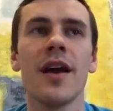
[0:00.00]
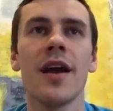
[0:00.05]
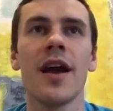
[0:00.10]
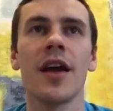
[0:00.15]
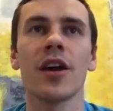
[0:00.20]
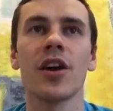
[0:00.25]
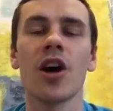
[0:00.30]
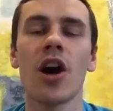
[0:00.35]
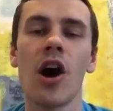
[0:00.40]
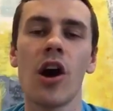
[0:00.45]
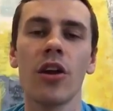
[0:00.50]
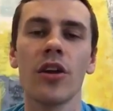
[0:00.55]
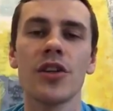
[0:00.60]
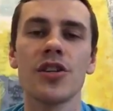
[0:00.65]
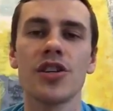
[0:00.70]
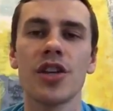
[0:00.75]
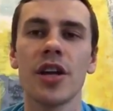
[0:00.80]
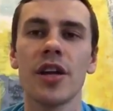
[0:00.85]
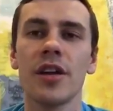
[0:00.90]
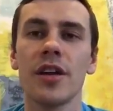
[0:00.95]
and
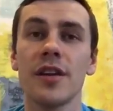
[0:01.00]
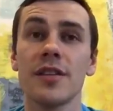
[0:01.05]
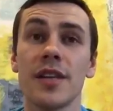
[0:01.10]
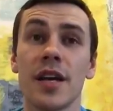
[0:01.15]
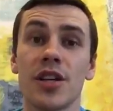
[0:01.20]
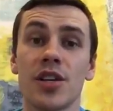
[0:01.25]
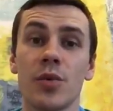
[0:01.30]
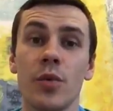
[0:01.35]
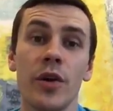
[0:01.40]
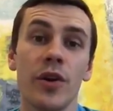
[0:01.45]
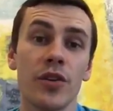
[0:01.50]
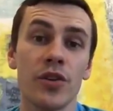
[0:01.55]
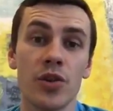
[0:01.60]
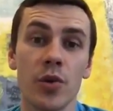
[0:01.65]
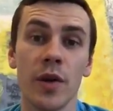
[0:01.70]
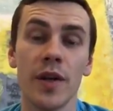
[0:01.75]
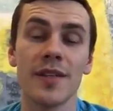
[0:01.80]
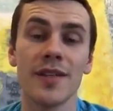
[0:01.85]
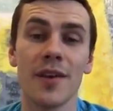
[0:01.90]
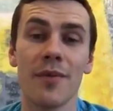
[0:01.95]
collagen is actually what your
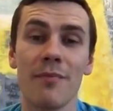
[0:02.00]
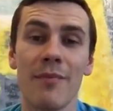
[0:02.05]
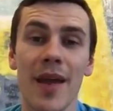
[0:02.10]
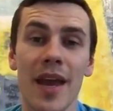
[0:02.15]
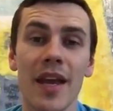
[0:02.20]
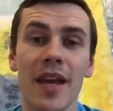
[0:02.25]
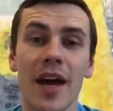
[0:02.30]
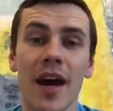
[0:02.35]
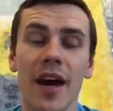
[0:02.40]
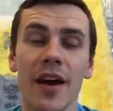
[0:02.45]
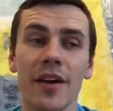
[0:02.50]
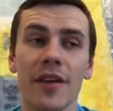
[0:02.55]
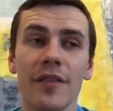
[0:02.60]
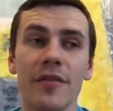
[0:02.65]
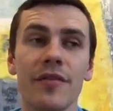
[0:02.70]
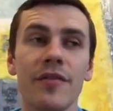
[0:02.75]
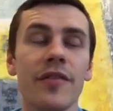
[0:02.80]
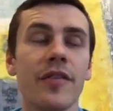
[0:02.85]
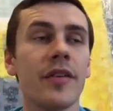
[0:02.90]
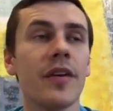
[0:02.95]
joints are made out
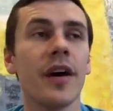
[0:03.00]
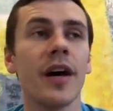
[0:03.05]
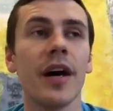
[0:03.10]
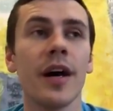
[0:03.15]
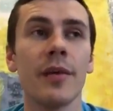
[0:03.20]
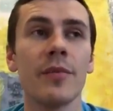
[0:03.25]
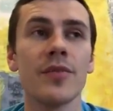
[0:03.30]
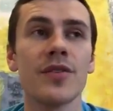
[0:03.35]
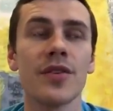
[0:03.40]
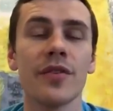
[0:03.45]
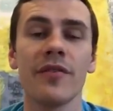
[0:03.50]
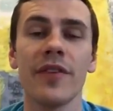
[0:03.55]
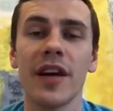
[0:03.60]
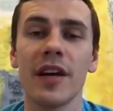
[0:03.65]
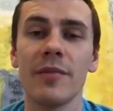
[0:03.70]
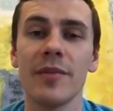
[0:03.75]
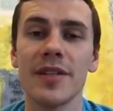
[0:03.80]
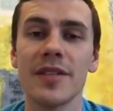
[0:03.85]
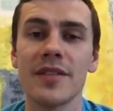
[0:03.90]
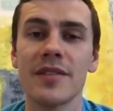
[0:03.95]
of. So
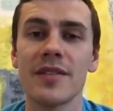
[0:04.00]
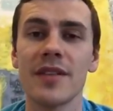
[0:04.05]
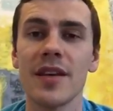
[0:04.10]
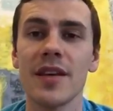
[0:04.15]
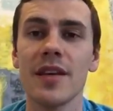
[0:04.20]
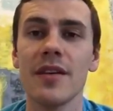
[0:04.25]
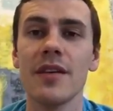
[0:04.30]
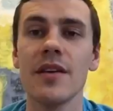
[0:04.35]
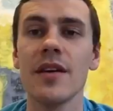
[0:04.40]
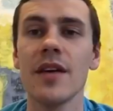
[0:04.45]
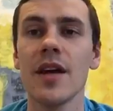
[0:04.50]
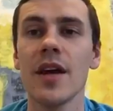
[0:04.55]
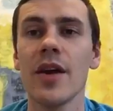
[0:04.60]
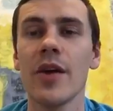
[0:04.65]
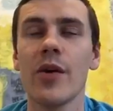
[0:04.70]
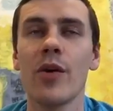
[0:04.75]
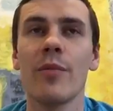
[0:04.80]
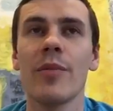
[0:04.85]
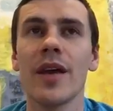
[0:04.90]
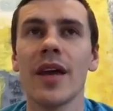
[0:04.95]
vitamin C
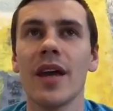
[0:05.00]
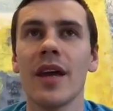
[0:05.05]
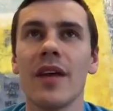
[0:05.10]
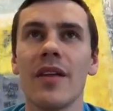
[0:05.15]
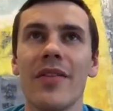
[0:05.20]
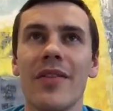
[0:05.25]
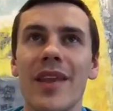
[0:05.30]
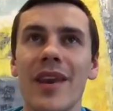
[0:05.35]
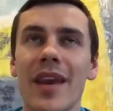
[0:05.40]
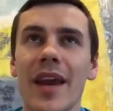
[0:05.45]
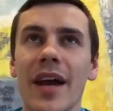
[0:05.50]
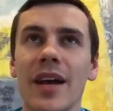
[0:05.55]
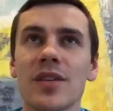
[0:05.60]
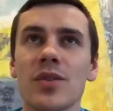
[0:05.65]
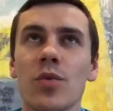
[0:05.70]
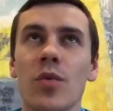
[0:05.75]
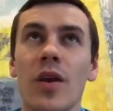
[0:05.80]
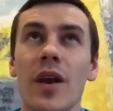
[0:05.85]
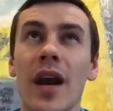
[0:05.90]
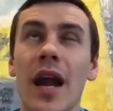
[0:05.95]
would be the
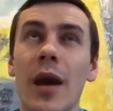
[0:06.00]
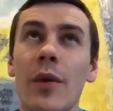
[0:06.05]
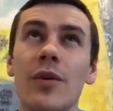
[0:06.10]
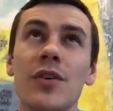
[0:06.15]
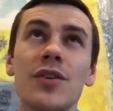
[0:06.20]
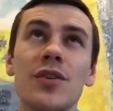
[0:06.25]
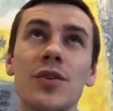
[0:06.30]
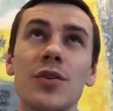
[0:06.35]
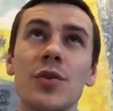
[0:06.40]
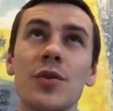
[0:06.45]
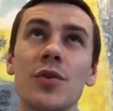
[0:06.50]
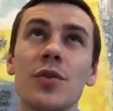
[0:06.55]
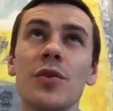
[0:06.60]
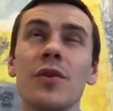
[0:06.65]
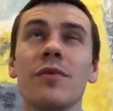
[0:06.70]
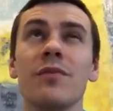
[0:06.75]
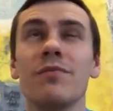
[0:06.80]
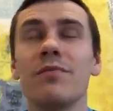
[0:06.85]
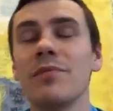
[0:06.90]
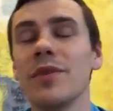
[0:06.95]
next one. And I would
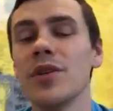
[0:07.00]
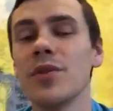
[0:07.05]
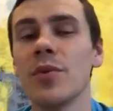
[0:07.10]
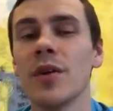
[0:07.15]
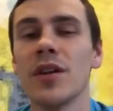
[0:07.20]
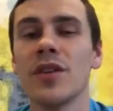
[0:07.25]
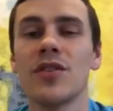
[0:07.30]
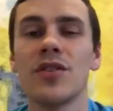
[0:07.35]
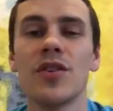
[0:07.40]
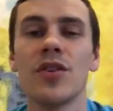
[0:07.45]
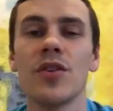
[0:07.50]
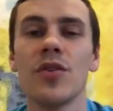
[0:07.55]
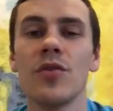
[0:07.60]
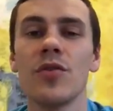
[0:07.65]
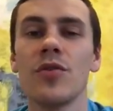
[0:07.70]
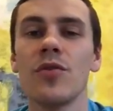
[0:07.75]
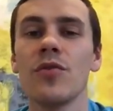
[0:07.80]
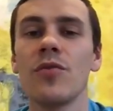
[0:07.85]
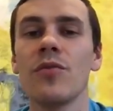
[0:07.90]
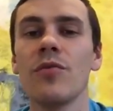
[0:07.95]
do between
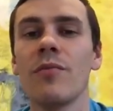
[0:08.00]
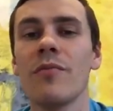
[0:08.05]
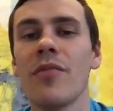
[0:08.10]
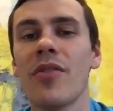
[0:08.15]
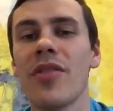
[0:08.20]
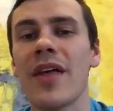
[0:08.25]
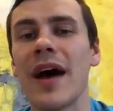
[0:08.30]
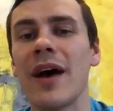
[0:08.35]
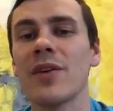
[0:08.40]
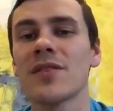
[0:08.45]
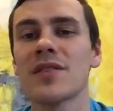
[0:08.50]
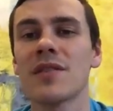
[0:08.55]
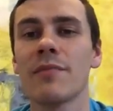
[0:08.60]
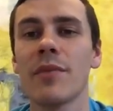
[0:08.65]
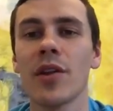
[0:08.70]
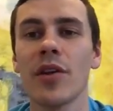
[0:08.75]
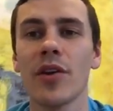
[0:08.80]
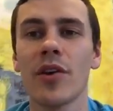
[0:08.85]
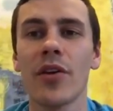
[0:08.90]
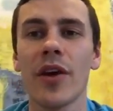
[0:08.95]
2,000
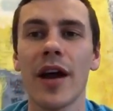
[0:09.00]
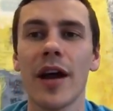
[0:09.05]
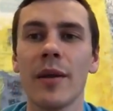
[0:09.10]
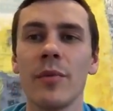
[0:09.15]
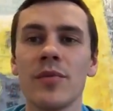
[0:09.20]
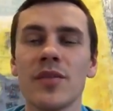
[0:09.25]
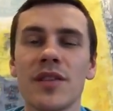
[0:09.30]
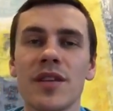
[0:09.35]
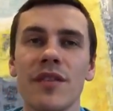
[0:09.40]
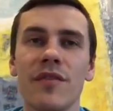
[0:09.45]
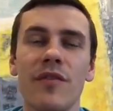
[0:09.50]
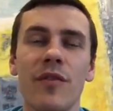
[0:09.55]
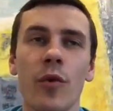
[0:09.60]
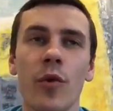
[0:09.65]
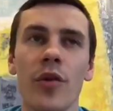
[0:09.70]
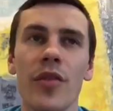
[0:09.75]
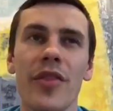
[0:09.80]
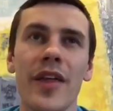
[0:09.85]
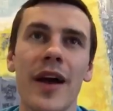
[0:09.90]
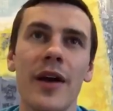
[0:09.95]
milligrams to
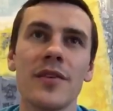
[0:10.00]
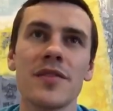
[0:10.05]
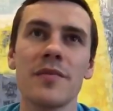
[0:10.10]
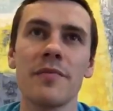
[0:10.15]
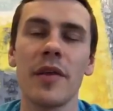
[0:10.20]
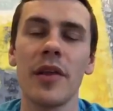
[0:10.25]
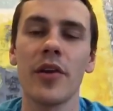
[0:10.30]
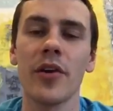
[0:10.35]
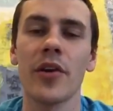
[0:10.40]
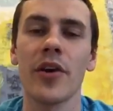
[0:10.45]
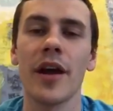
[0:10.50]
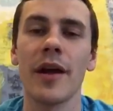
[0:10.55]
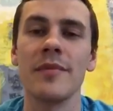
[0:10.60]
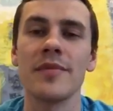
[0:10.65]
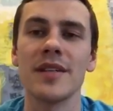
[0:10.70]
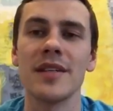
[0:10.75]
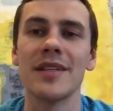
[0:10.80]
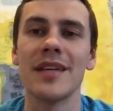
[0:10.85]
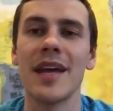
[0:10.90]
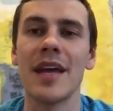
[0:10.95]
4,000
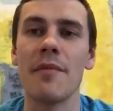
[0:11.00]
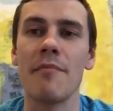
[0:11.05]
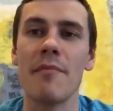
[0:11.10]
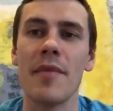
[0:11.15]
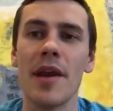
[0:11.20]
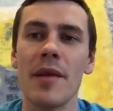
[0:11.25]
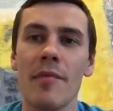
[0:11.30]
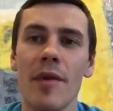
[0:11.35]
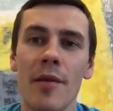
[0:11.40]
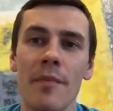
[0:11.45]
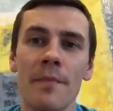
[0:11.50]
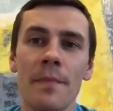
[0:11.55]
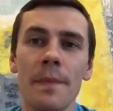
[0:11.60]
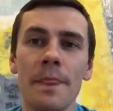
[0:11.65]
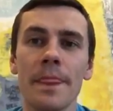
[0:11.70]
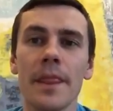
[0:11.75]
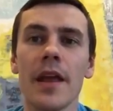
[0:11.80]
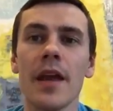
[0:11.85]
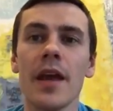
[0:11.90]
milligrams a day minimum.